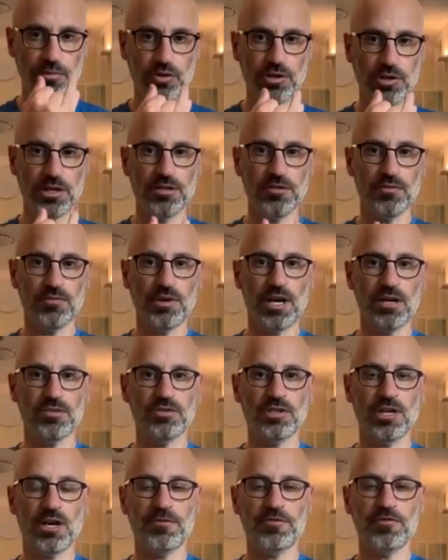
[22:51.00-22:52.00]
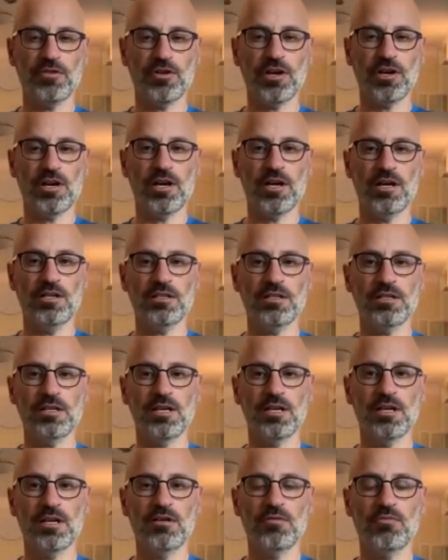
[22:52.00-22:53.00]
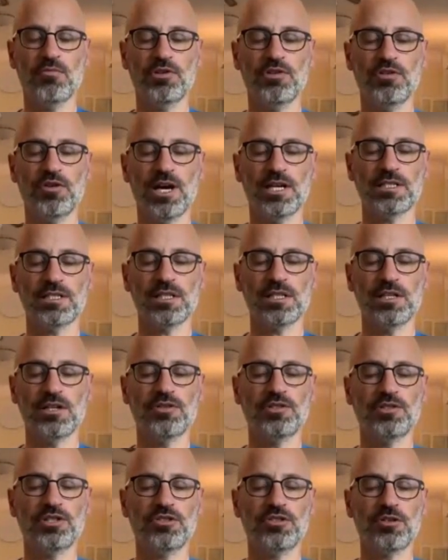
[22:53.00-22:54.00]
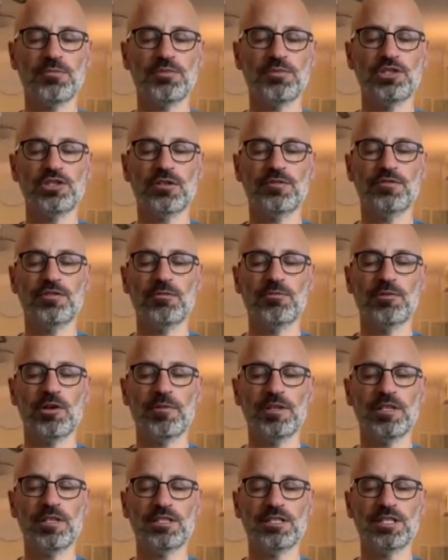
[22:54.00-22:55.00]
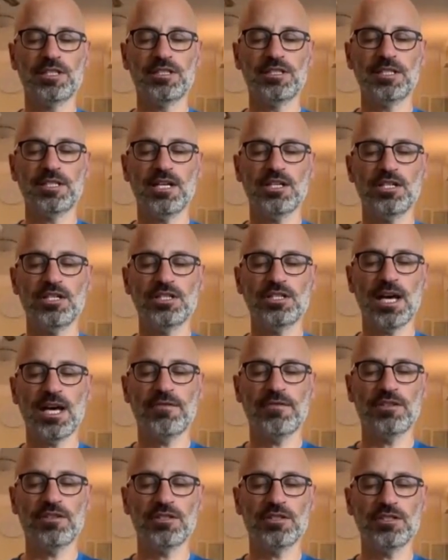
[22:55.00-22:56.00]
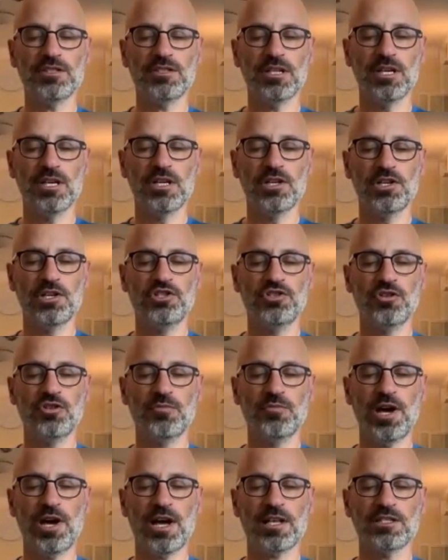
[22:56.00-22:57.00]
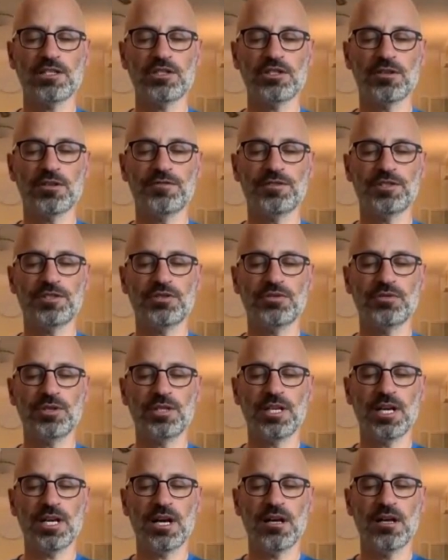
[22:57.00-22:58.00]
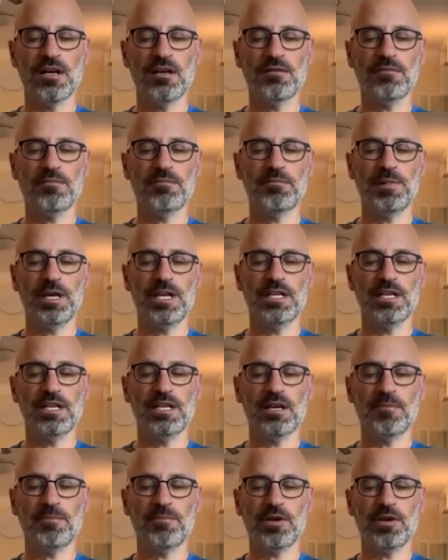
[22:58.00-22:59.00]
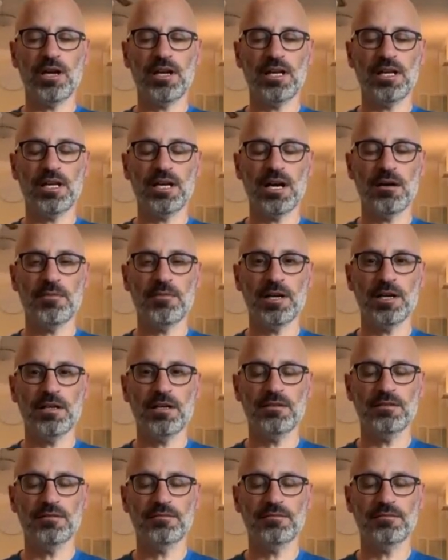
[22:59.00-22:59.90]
put it right on top of your heart. With your eyes closed, just observe for a moment the sensations after this short practice of Surya Vedana Pranayama.